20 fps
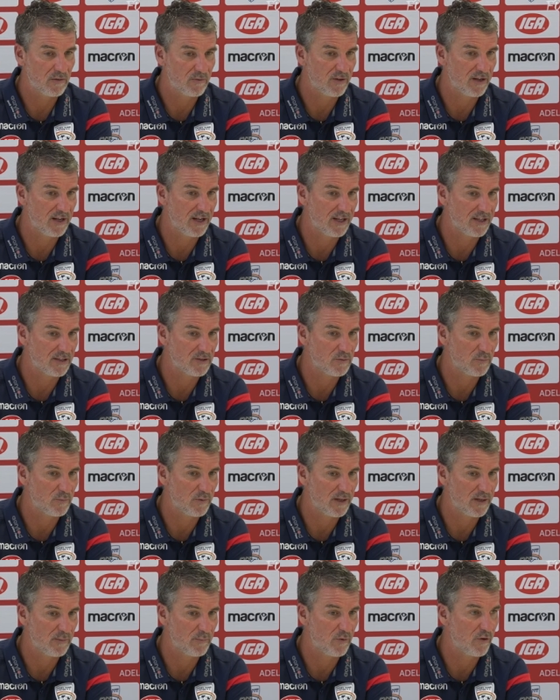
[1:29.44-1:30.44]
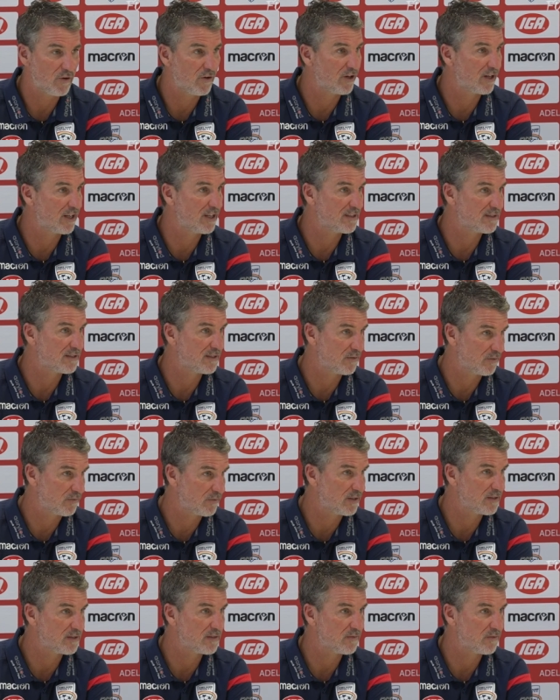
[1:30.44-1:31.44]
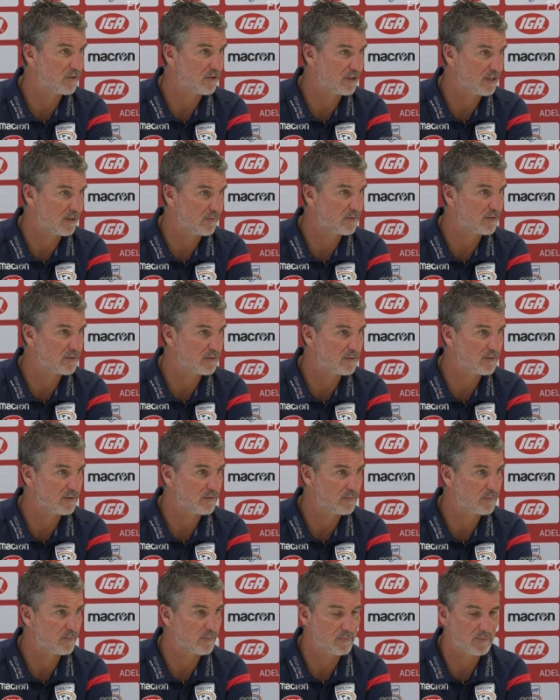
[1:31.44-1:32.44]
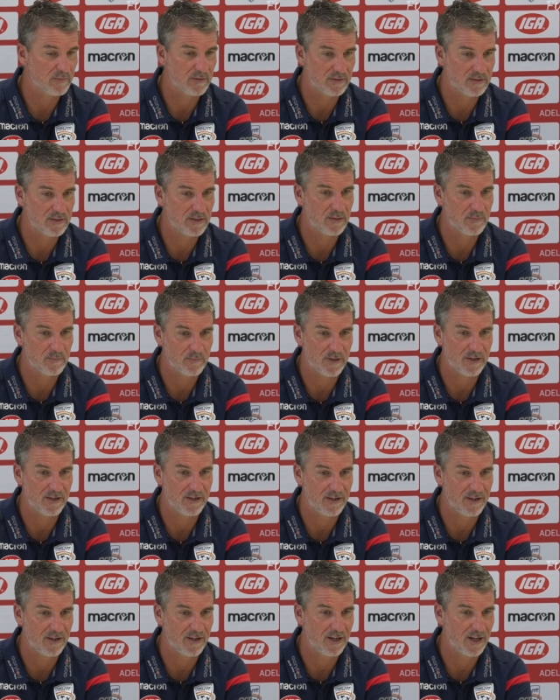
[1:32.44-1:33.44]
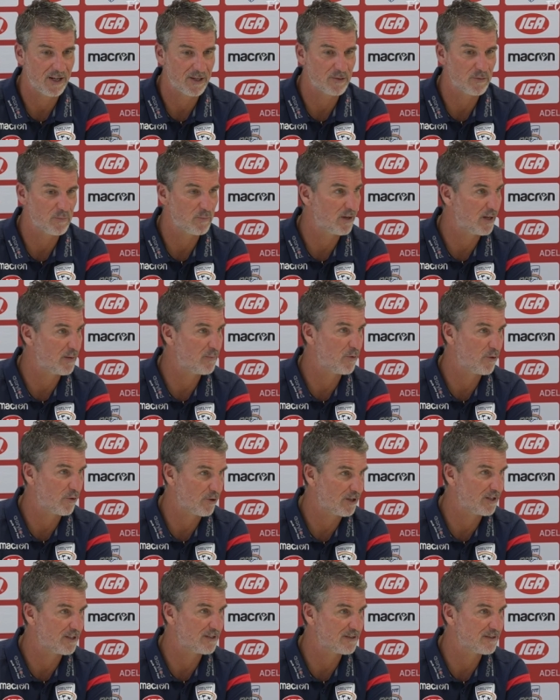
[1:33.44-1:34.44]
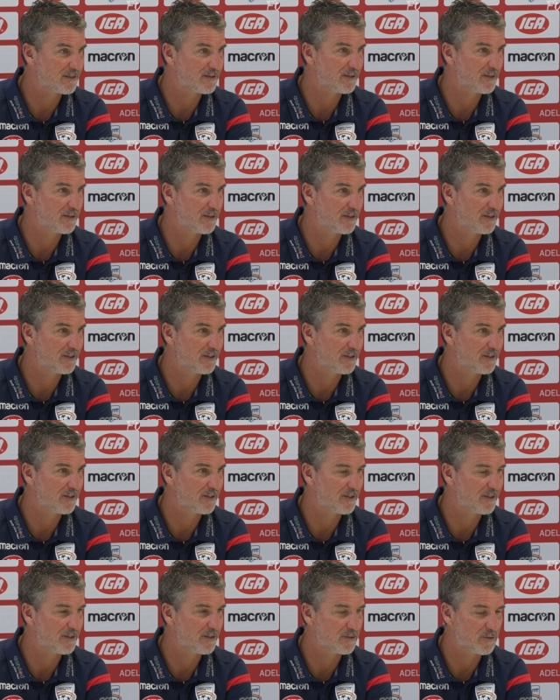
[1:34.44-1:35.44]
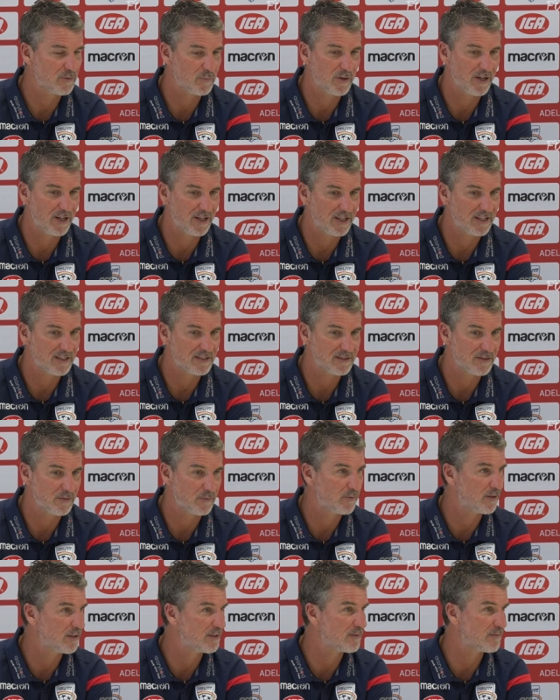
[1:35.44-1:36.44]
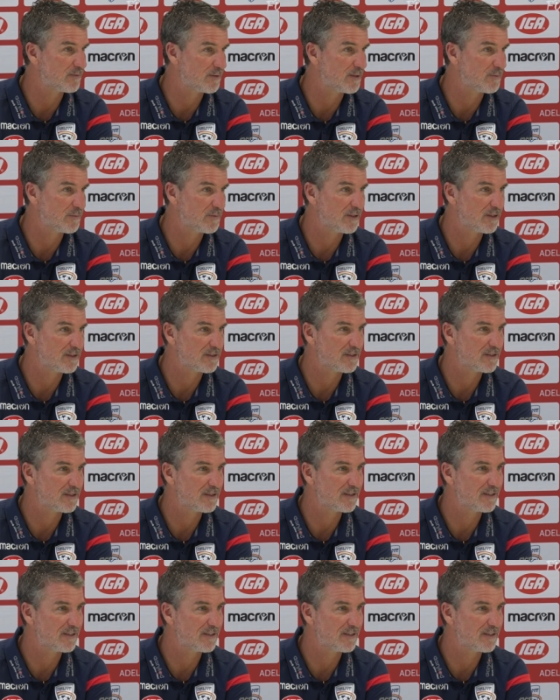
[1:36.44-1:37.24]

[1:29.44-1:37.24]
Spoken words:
like to play more against offensive or defensive team. I like to play more against the offensive team. Yes.